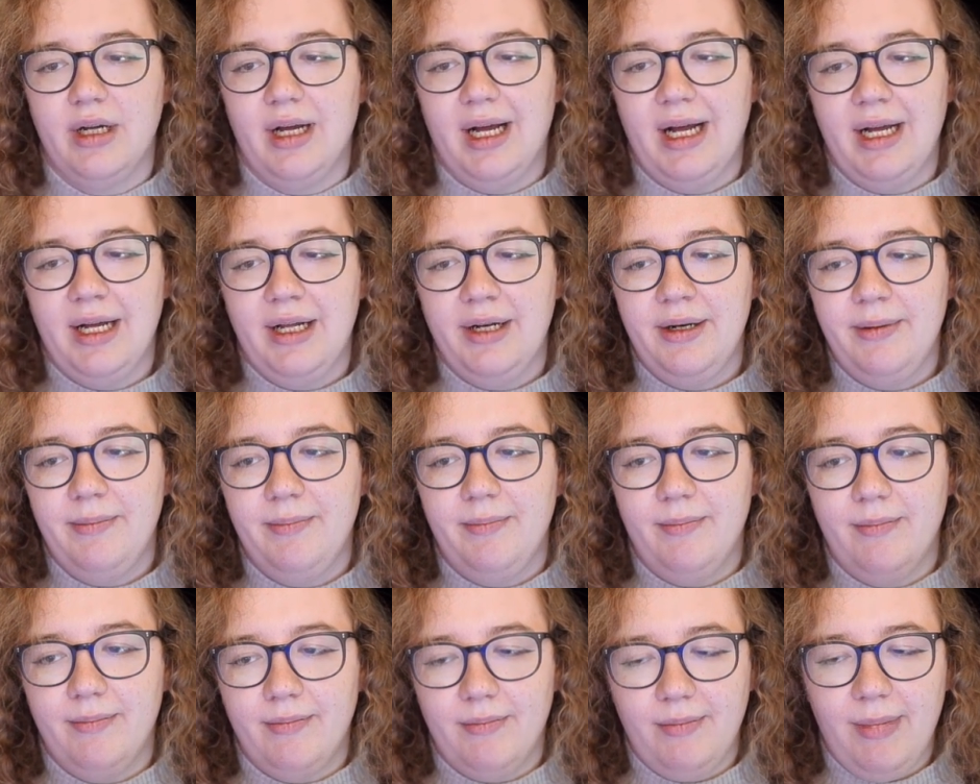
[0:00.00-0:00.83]
And,
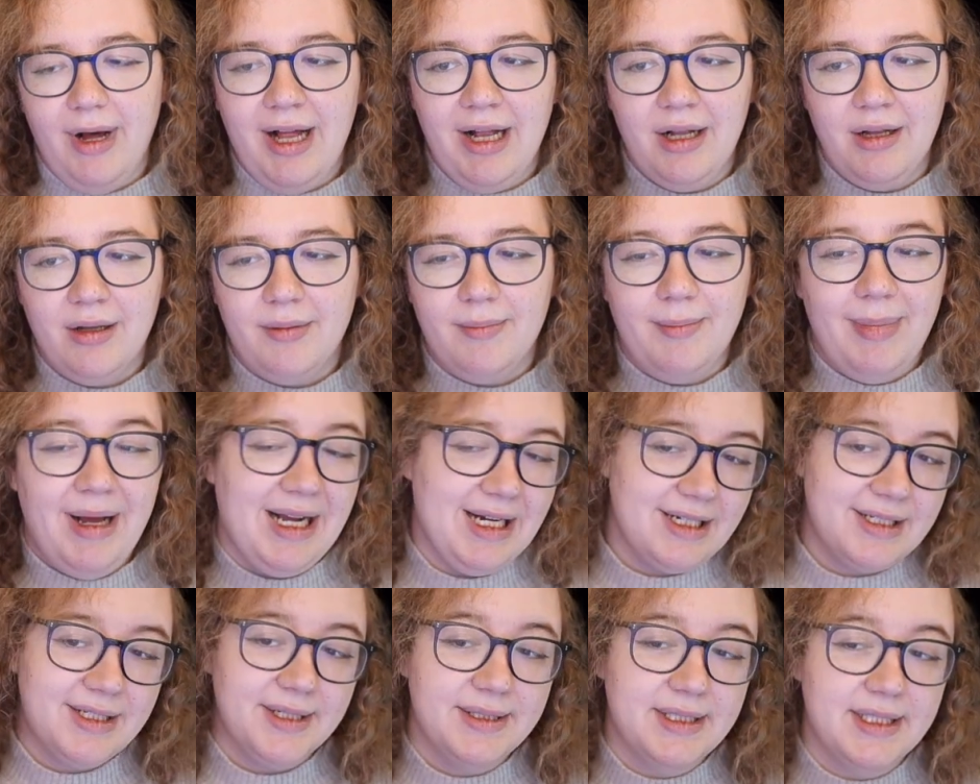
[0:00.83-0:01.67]
well,
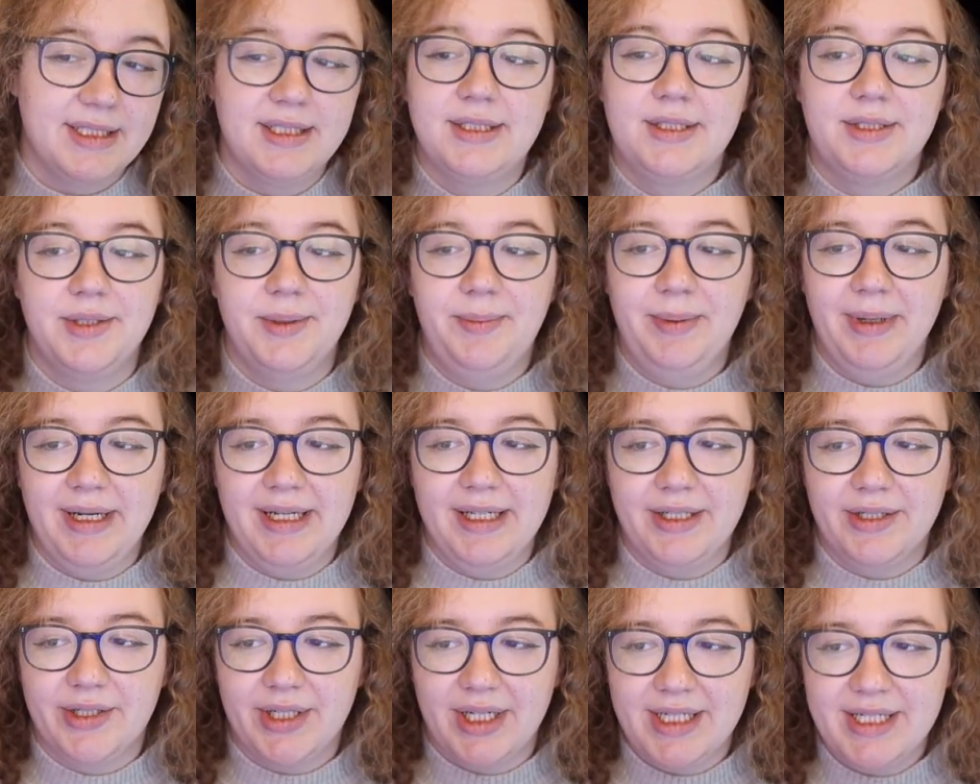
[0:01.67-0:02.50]
Paxos is super
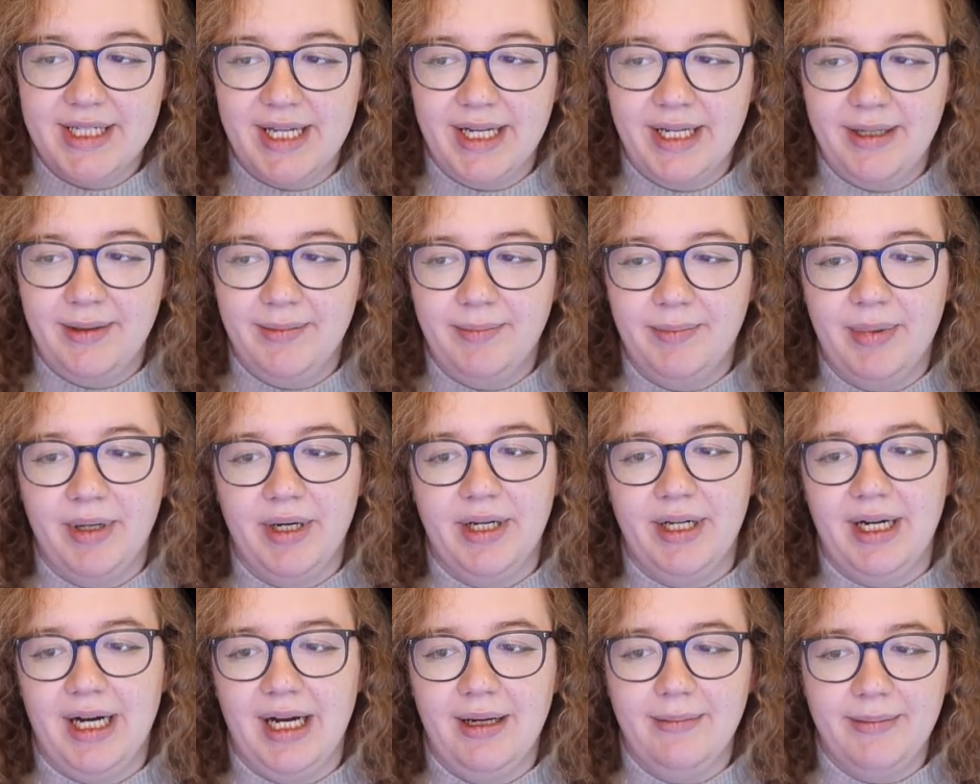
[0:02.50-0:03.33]
interesting,
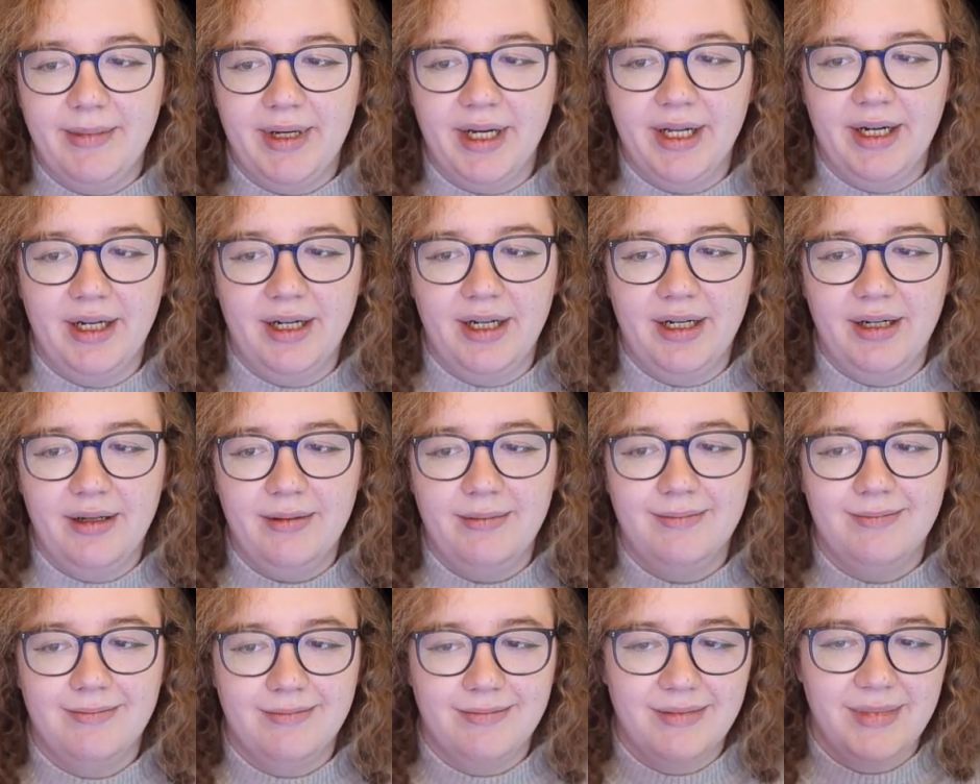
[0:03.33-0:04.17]
but I'm
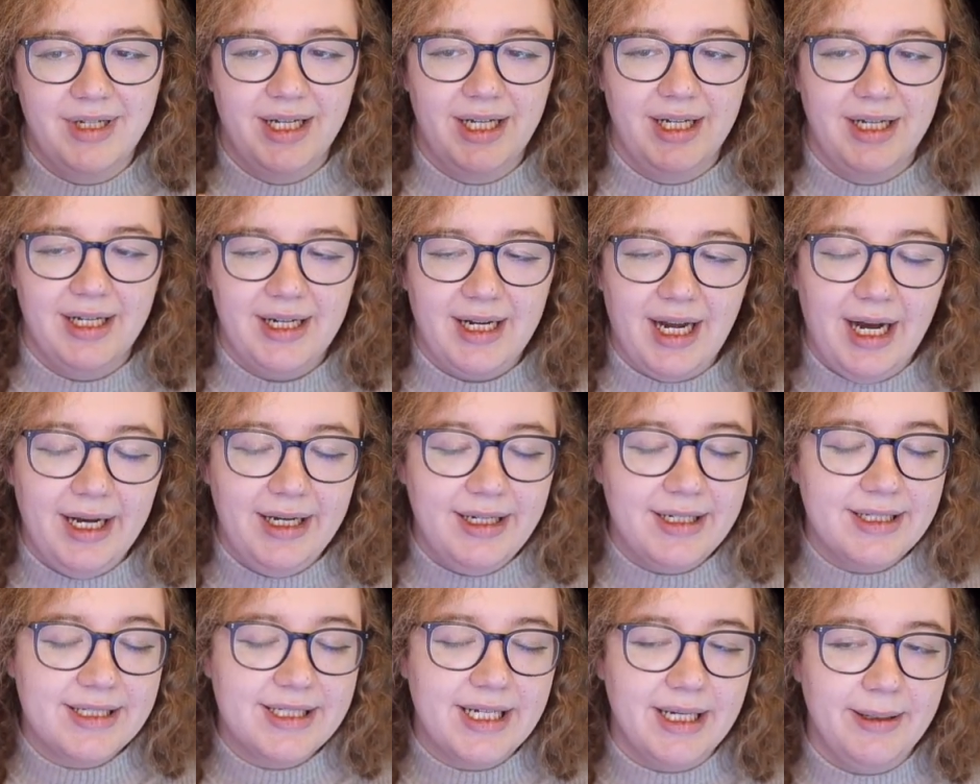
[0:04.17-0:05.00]
gonna
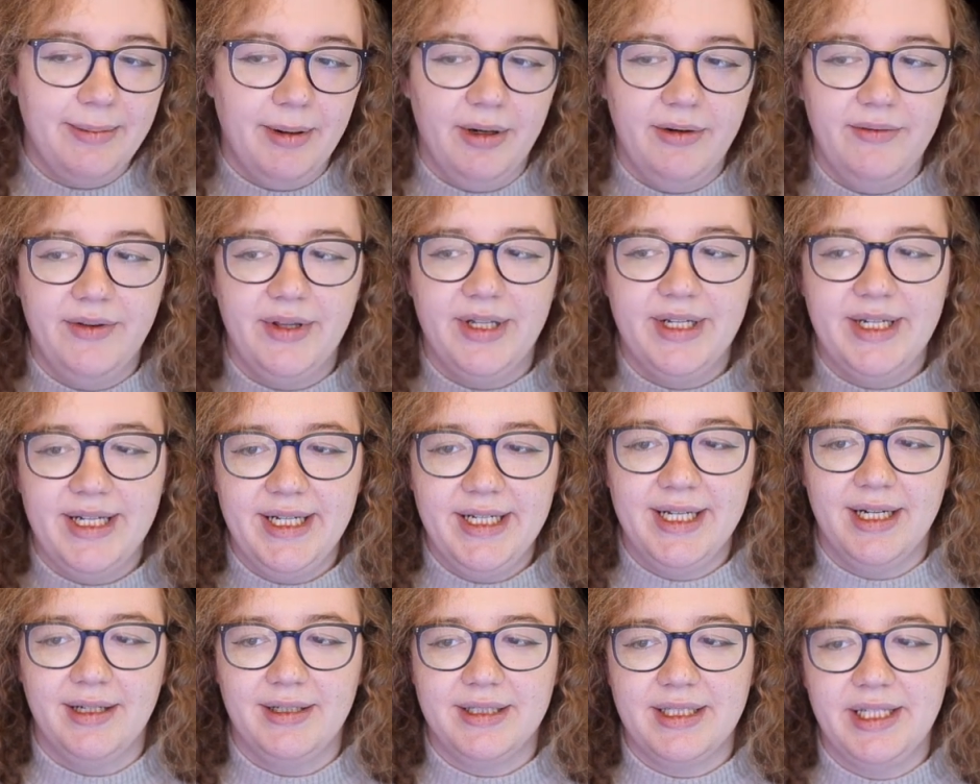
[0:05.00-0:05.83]
kind of skip over the
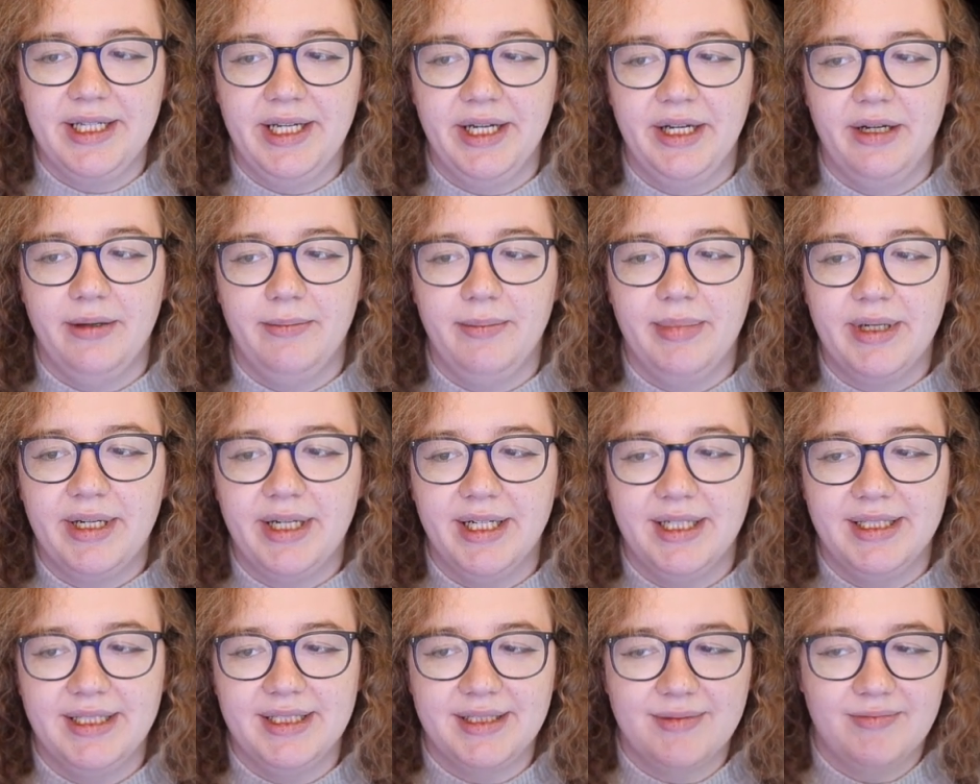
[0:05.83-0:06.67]
details here
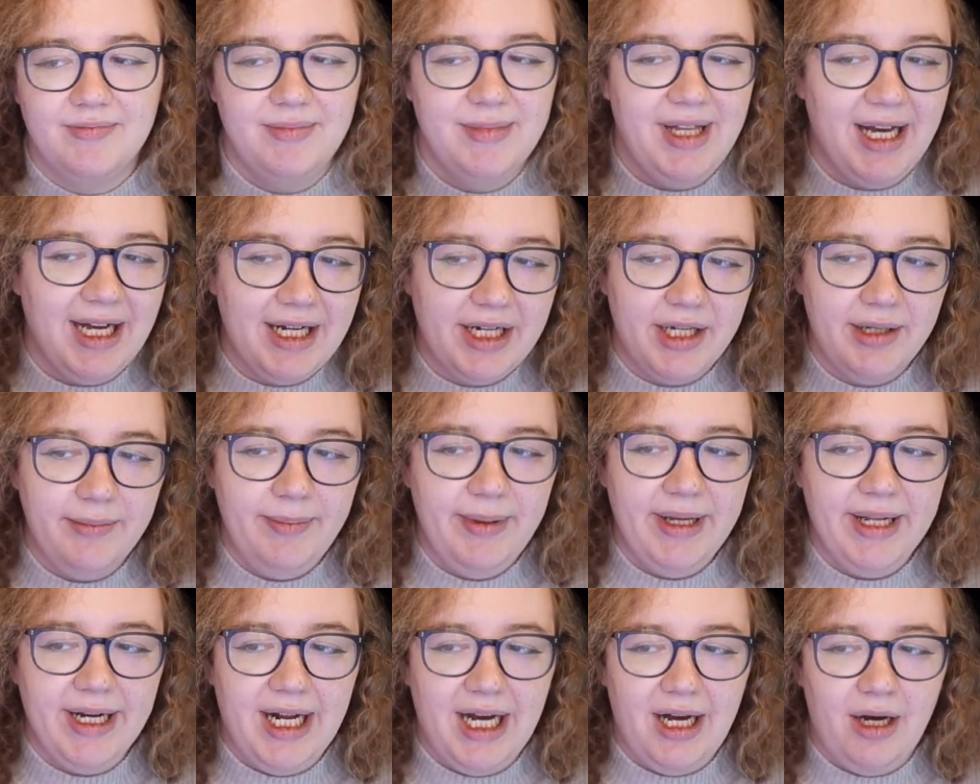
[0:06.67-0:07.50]
because that could
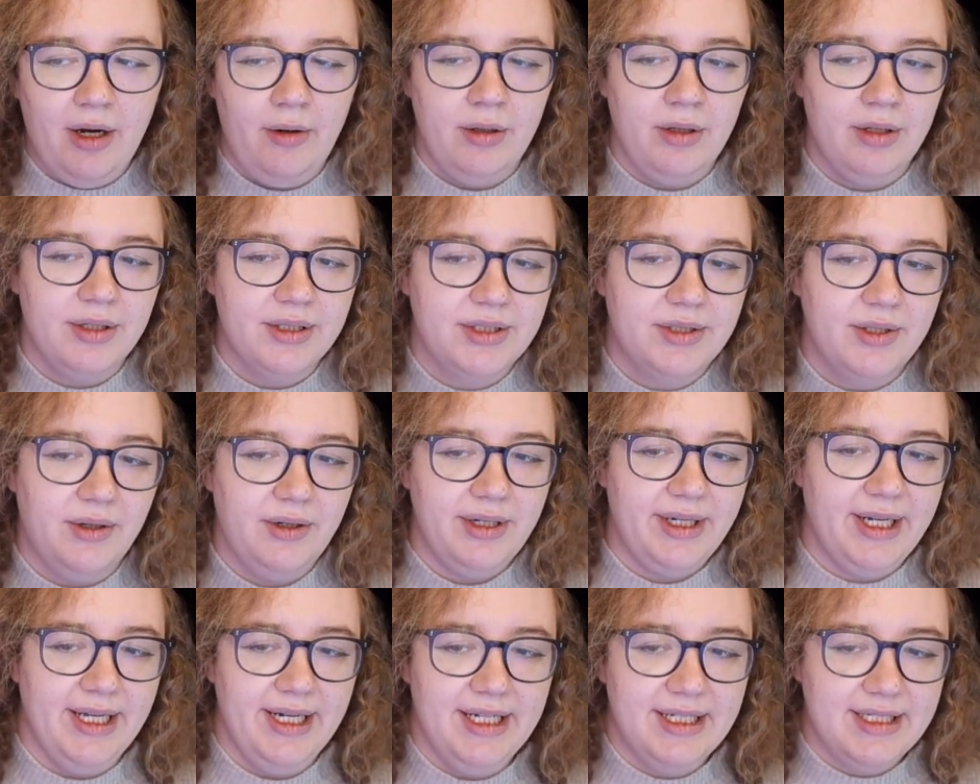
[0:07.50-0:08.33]
be an hour-long
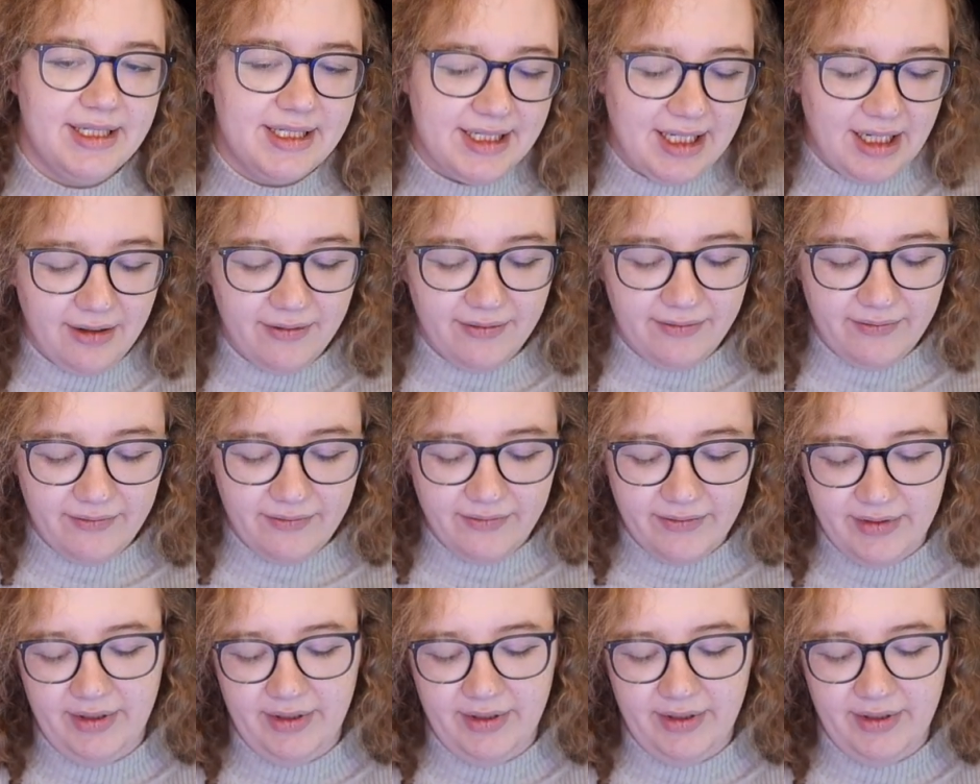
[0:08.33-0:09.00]
talk in itself.